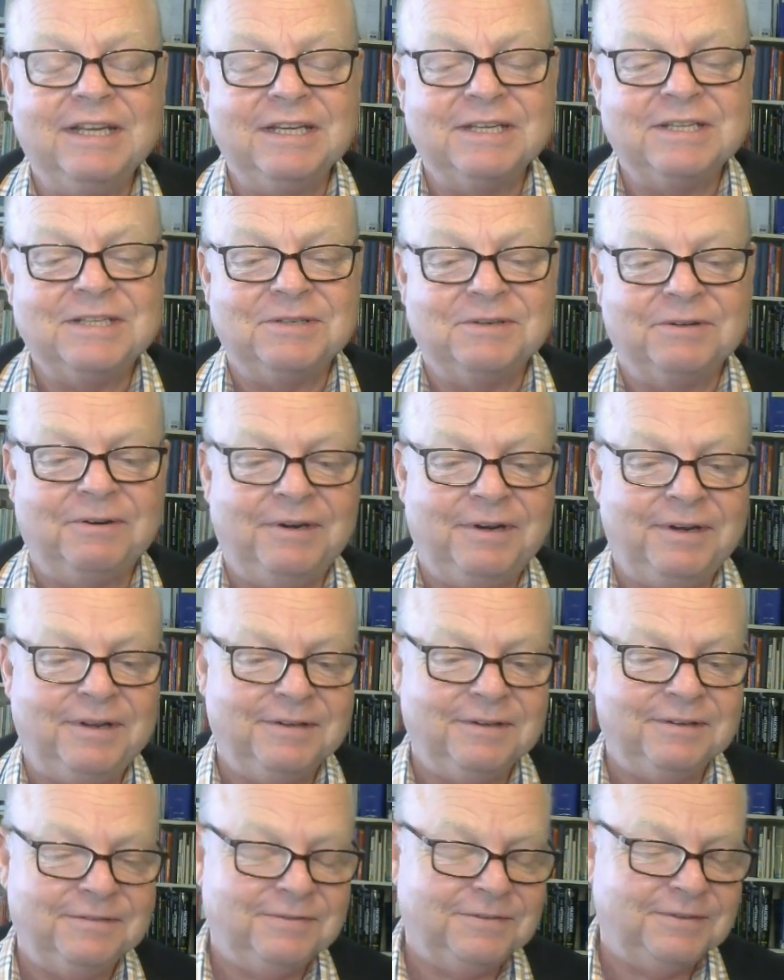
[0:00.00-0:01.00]
story
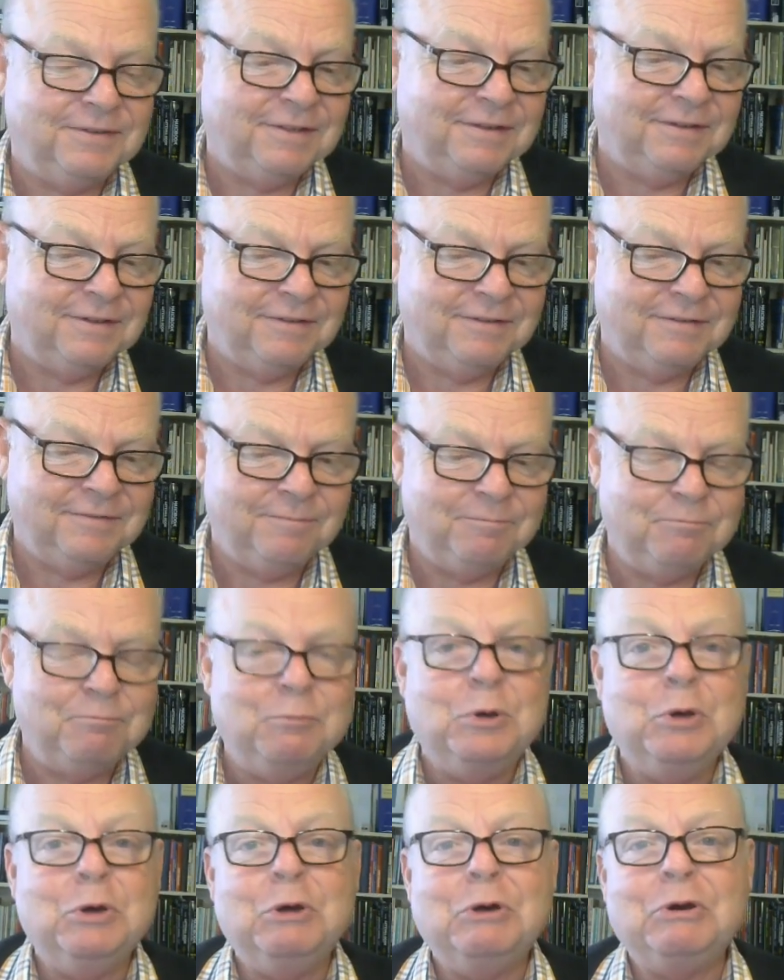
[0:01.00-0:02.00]
of
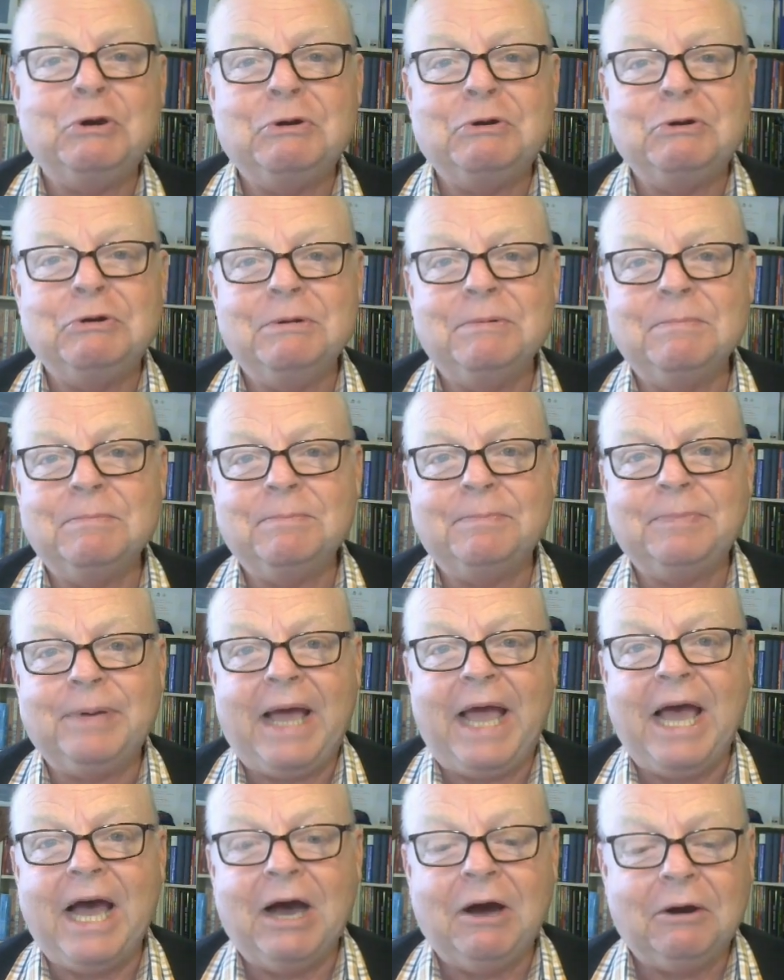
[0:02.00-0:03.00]
murder and
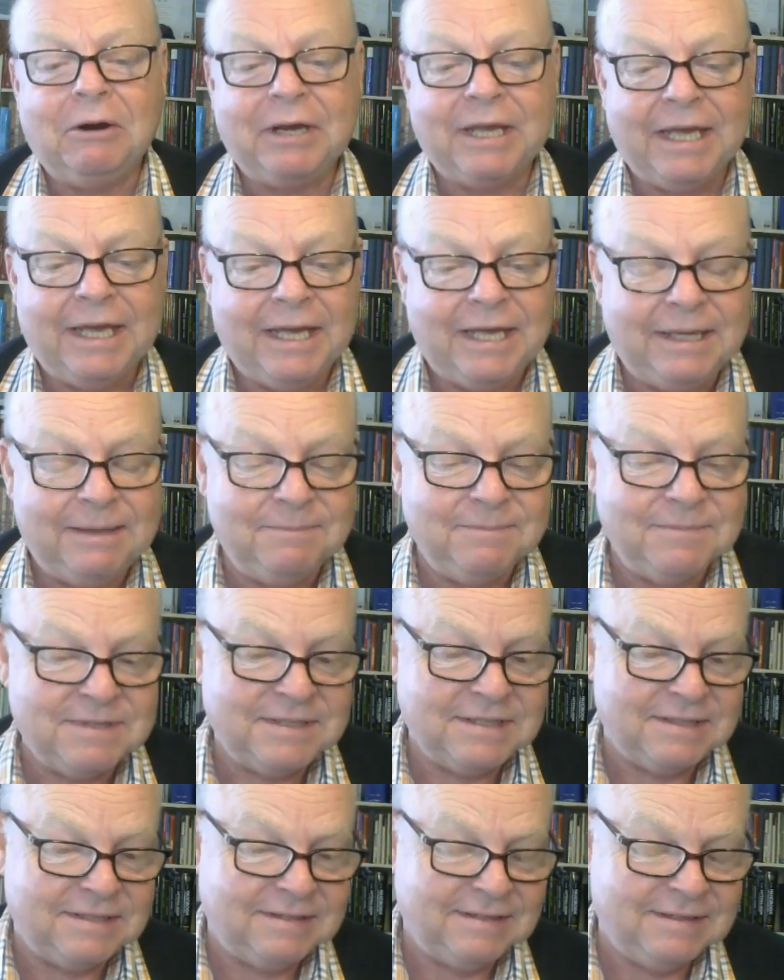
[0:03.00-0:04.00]
power
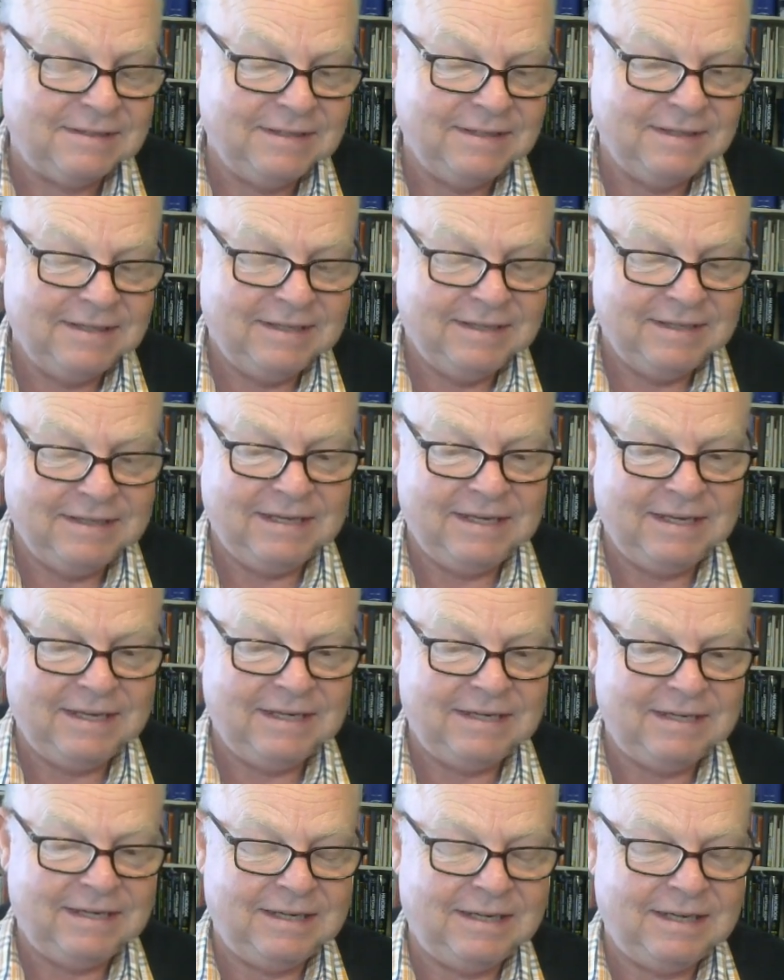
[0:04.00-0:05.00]
games
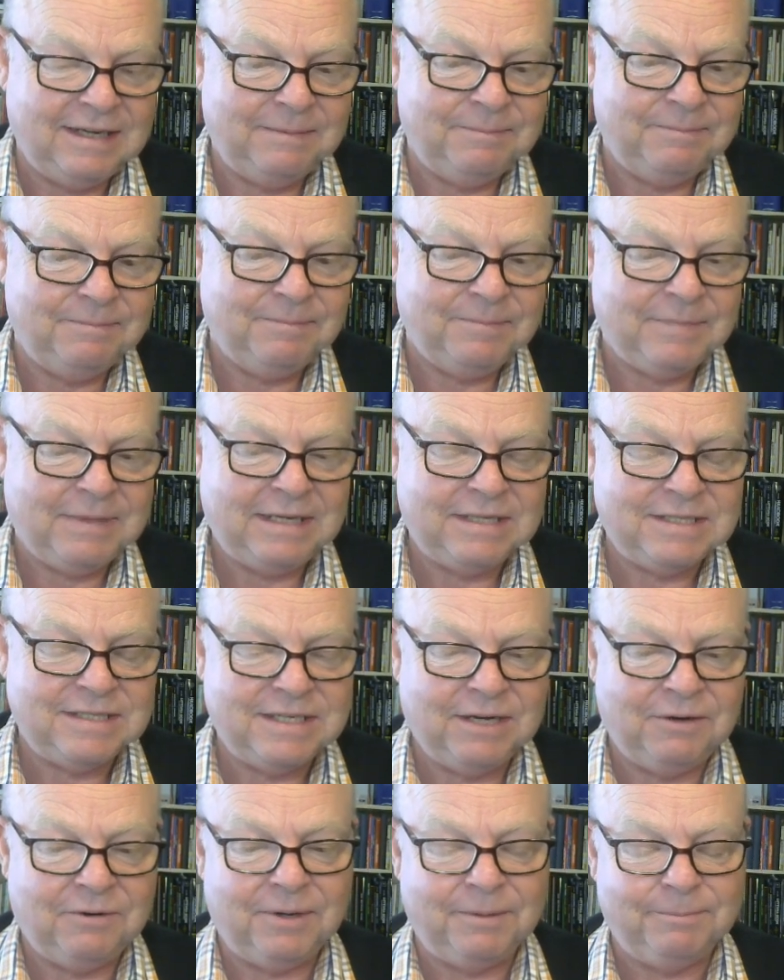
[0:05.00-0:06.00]
and
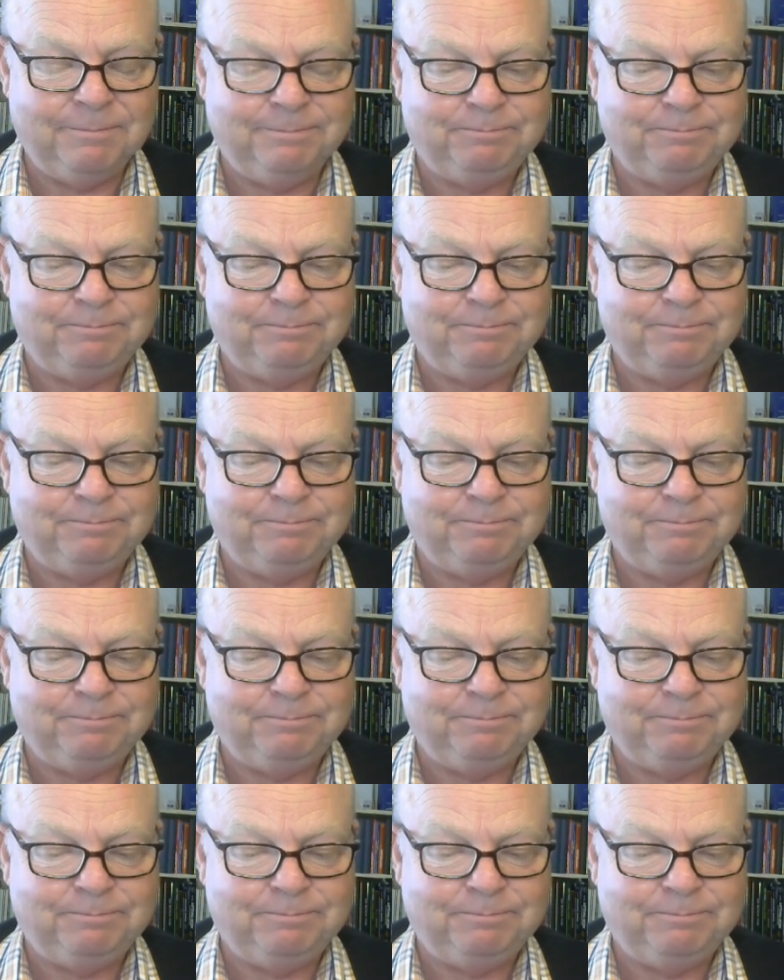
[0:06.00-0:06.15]
so on.